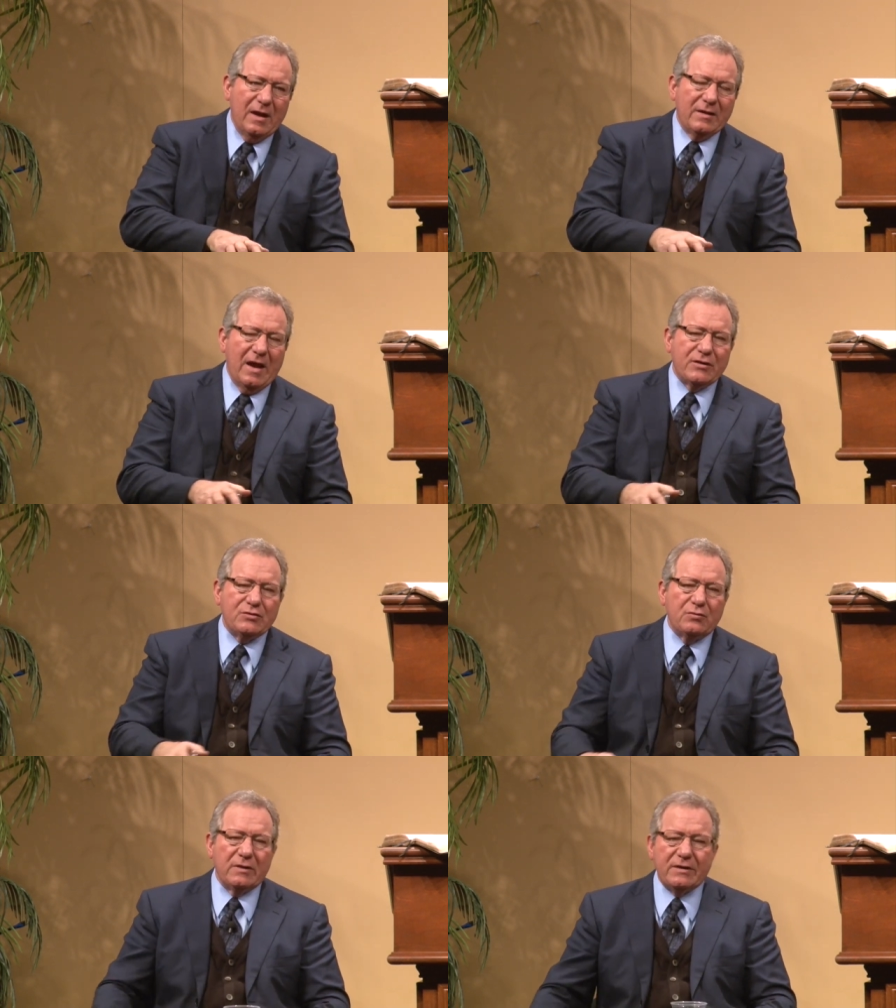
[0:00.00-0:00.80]
And
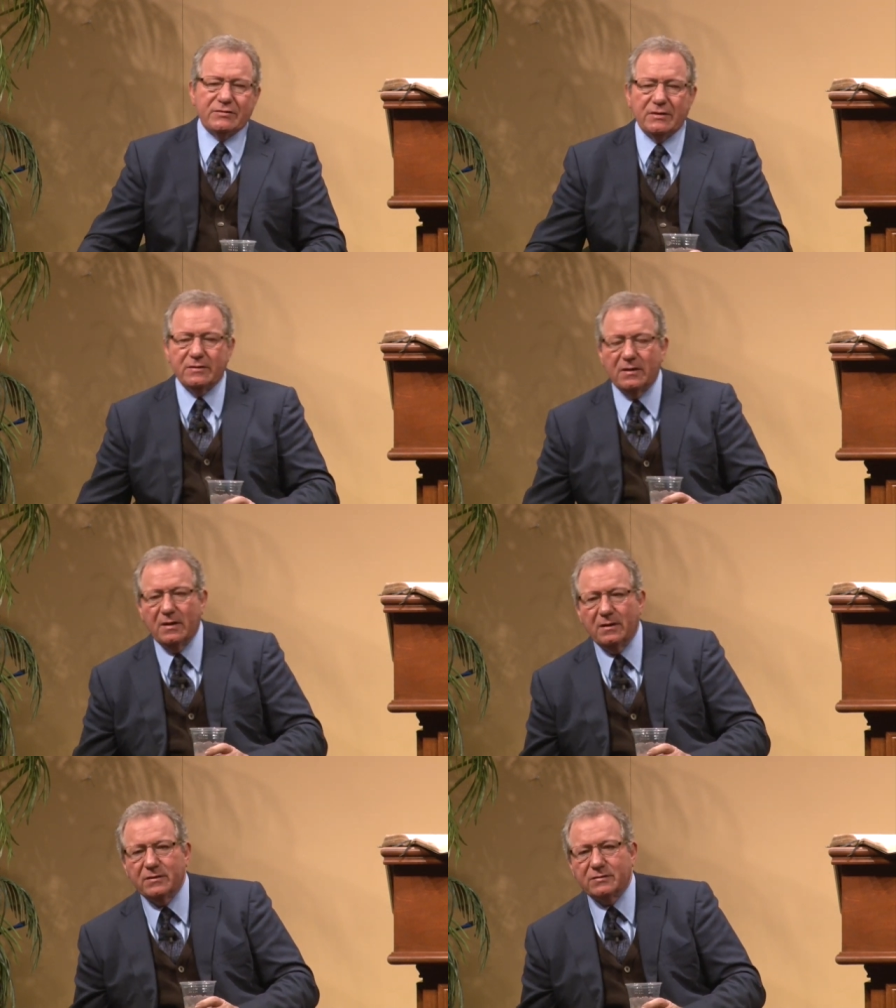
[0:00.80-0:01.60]
as you listened
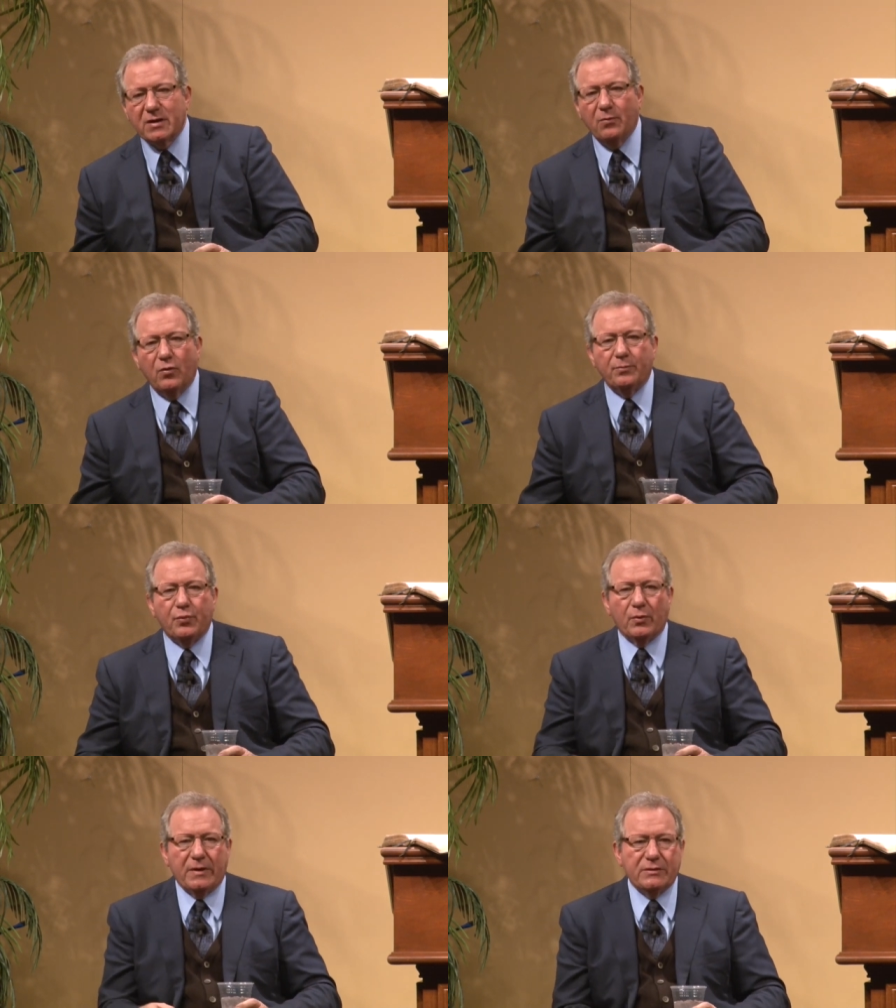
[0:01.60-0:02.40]
to someone
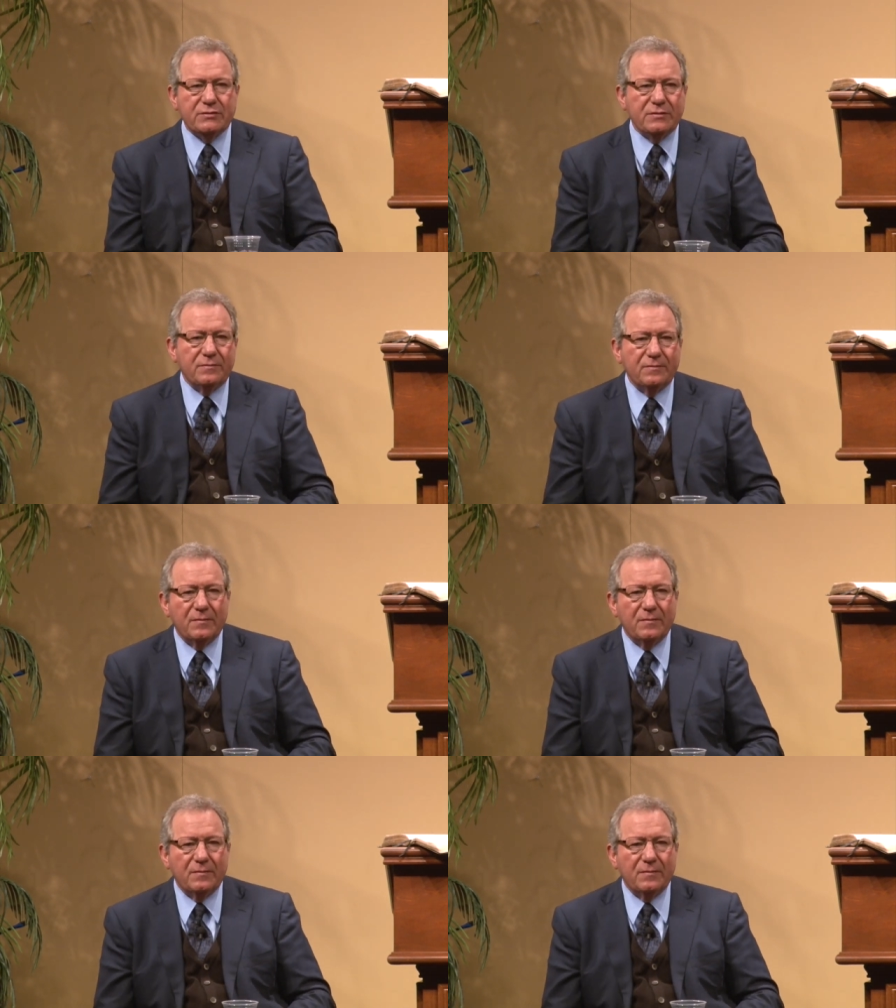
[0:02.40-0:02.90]
preach,